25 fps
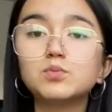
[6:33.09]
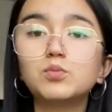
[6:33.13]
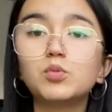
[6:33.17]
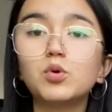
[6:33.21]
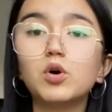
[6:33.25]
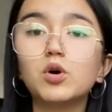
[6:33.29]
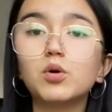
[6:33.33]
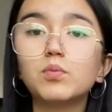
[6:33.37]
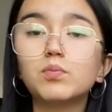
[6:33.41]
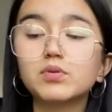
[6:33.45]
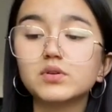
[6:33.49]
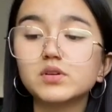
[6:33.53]

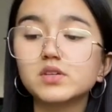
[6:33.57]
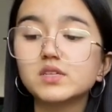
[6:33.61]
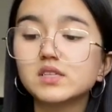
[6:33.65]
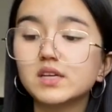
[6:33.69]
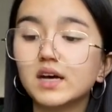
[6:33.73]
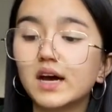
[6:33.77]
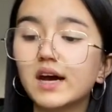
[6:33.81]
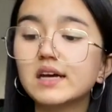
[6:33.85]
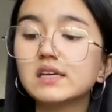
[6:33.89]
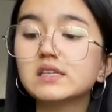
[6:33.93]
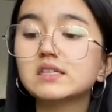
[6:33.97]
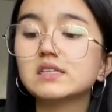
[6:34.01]
more
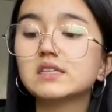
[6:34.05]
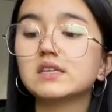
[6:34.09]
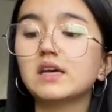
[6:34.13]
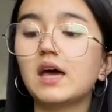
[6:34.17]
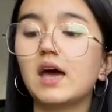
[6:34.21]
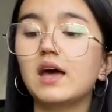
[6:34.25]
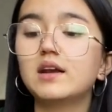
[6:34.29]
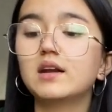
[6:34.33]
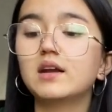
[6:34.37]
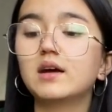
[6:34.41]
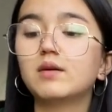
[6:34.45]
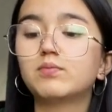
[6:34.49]
precise
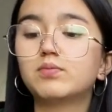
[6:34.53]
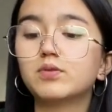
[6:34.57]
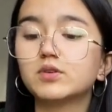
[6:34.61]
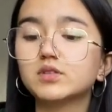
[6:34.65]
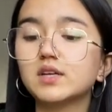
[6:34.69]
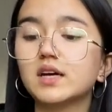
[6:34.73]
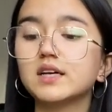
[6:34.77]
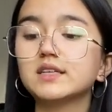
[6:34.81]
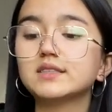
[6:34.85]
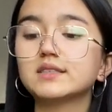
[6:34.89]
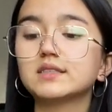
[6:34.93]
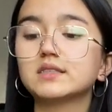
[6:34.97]

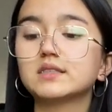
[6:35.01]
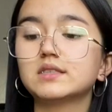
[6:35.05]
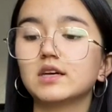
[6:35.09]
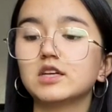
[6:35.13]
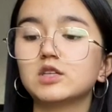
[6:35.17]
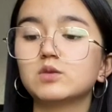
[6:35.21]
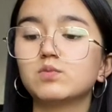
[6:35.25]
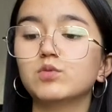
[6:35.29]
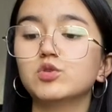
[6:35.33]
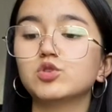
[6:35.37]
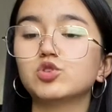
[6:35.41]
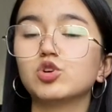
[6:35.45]

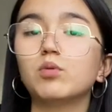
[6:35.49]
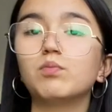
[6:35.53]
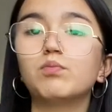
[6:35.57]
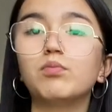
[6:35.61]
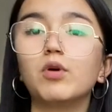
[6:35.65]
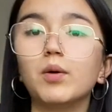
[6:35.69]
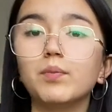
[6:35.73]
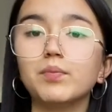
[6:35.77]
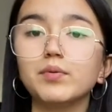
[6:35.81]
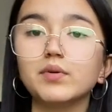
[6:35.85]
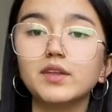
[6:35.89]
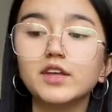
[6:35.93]
assessments on
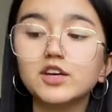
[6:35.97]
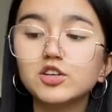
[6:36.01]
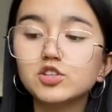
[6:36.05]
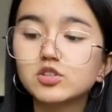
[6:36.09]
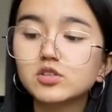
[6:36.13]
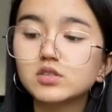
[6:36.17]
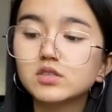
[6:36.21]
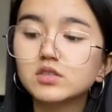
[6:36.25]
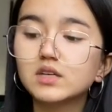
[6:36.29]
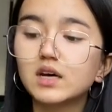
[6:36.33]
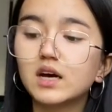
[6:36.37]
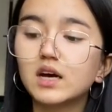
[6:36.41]
population
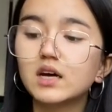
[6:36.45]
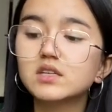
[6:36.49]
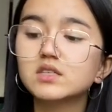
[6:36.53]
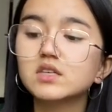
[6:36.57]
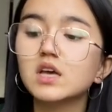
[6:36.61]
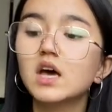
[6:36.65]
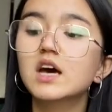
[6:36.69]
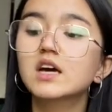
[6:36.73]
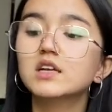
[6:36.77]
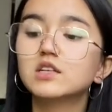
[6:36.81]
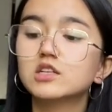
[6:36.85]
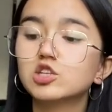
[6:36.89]
size,
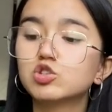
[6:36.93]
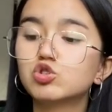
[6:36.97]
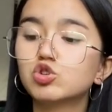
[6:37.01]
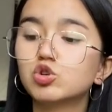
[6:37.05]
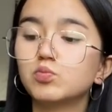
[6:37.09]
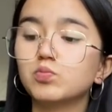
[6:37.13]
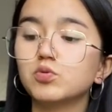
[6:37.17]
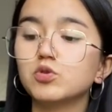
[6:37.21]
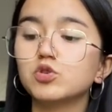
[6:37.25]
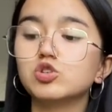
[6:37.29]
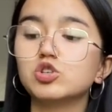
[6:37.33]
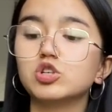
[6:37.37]

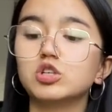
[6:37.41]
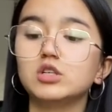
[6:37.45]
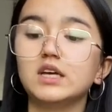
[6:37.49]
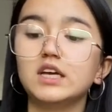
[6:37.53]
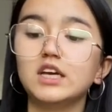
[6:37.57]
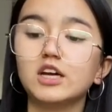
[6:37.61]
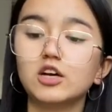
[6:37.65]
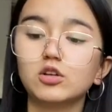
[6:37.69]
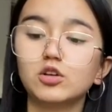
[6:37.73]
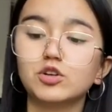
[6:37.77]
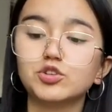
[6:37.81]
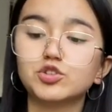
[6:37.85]
distribution,
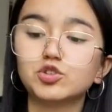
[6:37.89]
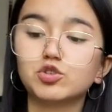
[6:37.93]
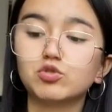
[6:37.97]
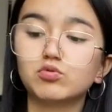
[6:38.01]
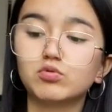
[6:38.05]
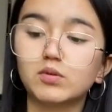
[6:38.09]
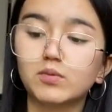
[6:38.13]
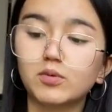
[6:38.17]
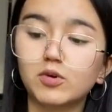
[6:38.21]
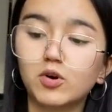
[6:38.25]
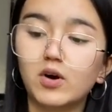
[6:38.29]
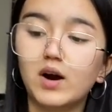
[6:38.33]
ecological
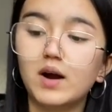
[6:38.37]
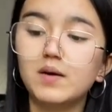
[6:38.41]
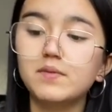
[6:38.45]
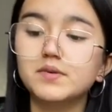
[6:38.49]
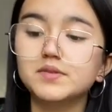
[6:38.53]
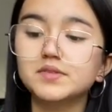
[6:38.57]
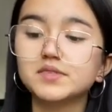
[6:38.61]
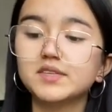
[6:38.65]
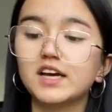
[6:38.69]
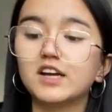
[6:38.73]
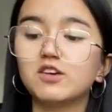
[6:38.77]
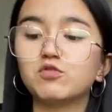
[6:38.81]

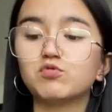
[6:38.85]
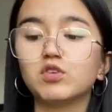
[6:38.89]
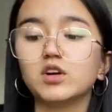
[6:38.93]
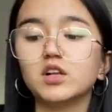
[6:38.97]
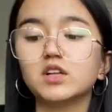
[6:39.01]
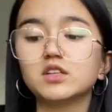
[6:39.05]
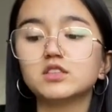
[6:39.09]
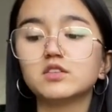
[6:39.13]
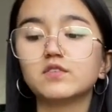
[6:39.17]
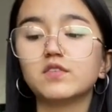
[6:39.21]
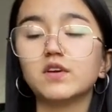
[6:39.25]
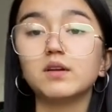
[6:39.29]
requirements, and
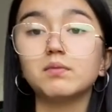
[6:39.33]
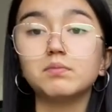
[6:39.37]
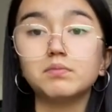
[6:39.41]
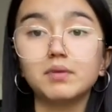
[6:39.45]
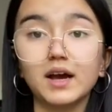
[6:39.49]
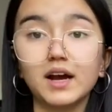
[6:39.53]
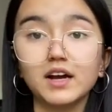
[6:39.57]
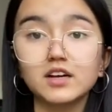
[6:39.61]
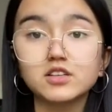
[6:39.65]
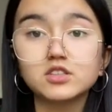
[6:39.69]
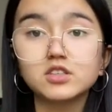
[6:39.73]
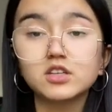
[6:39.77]
relative
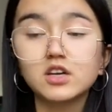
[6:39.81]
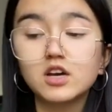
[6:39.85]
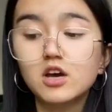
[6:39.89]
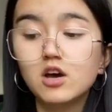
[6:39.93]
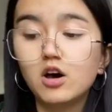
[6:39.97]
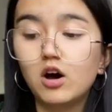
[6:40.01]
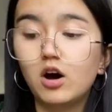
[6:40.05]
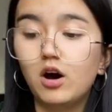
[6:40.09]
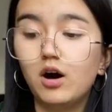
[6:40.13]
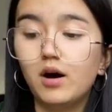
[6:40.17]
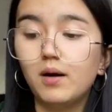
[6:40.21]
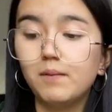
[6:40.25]
impacts
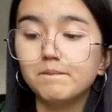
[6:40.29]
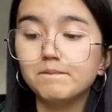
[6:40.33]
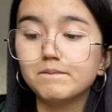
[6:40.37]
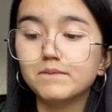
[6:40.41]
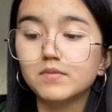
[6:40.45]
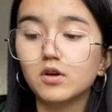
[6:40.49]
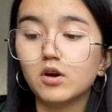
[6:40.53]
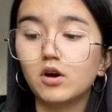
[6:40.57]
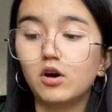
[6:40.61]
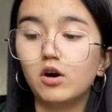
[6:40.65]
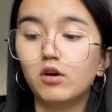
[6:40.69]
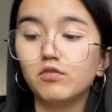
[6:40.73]

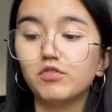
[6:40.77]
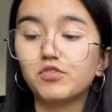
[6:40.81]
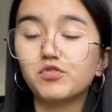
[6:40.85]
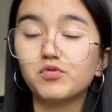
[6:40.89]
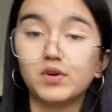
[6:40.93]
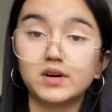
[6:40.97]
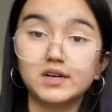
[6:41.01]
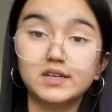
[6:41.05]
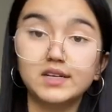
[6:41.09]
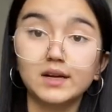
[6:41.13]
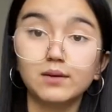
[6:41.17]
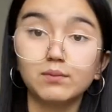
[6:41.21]
of
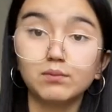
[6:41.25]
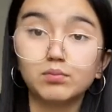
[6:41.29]
threatening